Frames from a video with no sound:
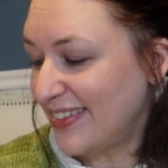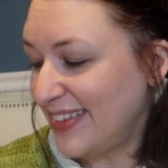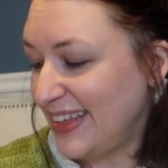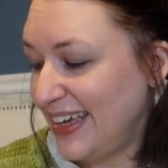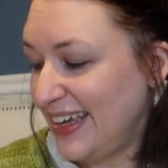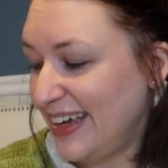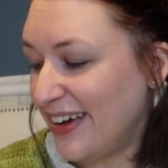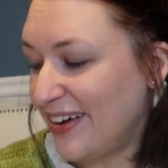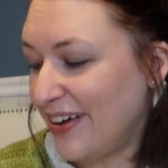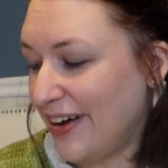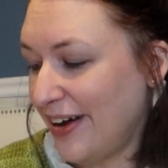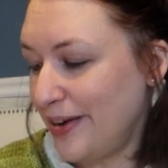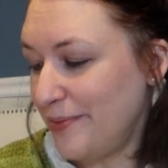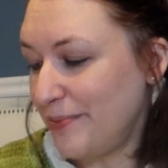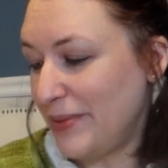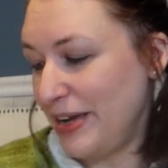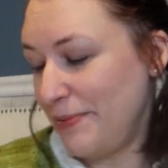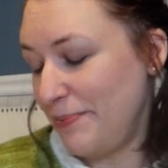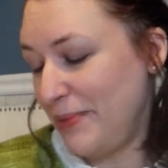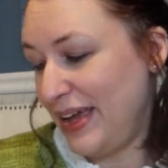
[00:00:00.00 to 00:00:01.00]
thing on
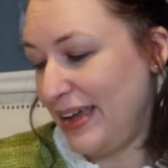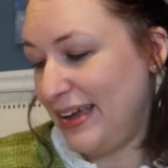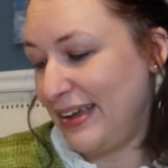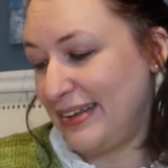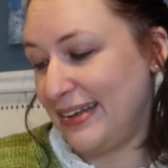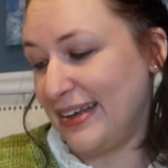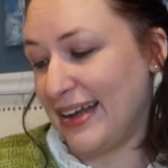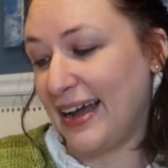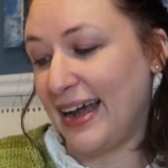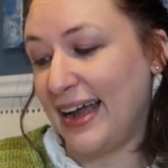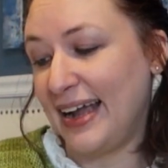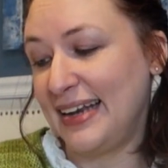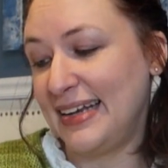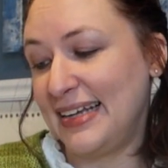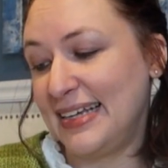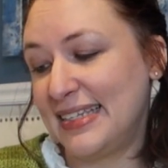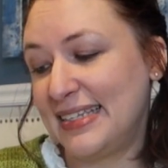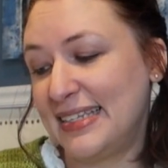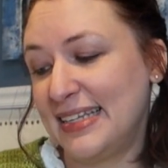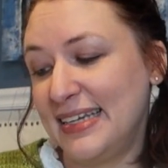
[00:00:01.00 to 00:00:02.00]
my Make 9
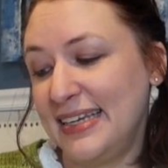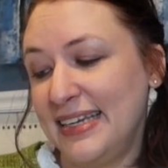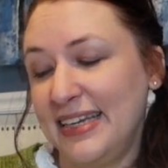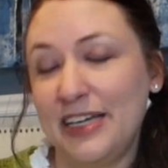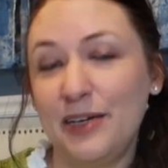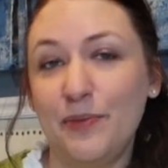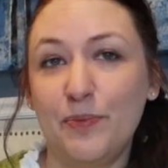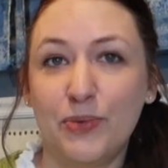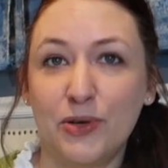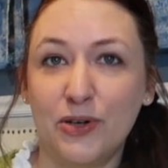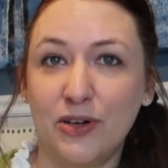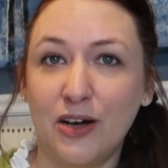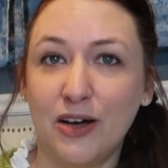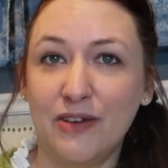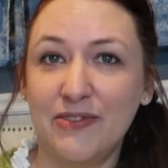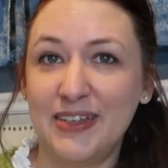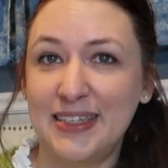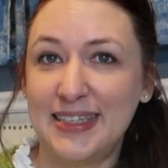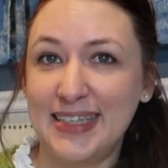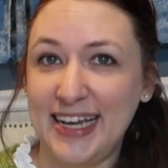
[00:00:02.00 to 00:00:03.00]
is the
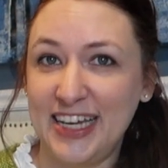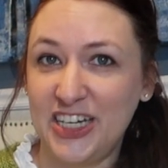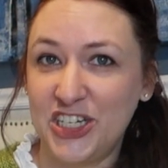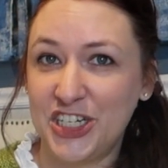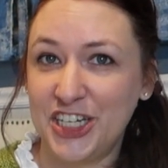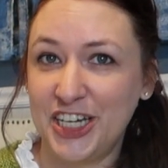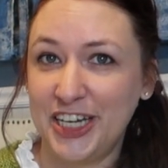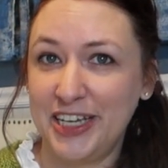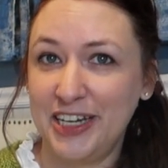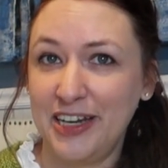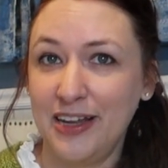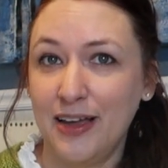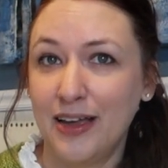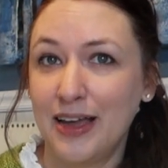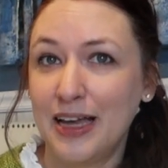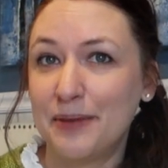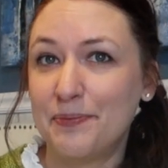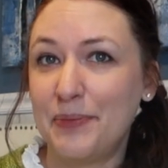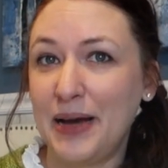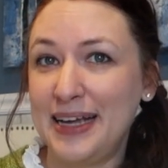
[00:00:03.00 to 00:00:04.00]
Knitprovisation
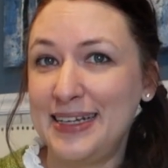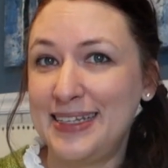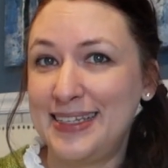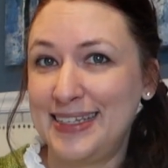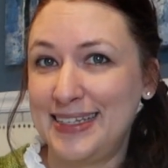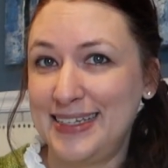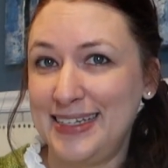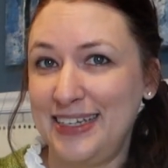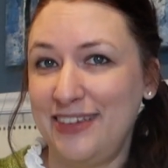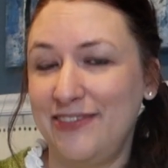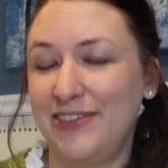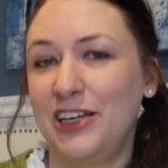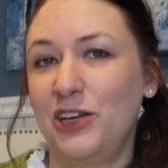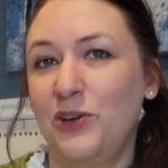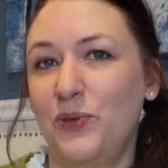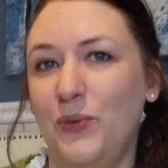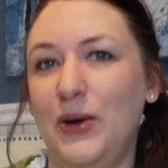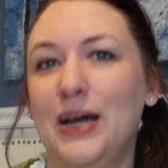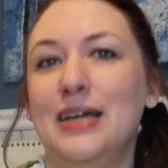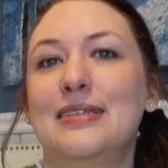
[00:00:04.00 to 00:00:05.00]
by
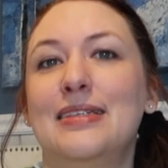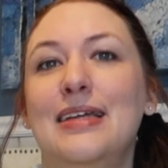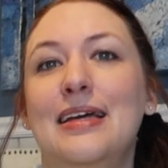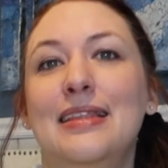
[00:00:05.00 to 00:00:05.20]
Stephen West.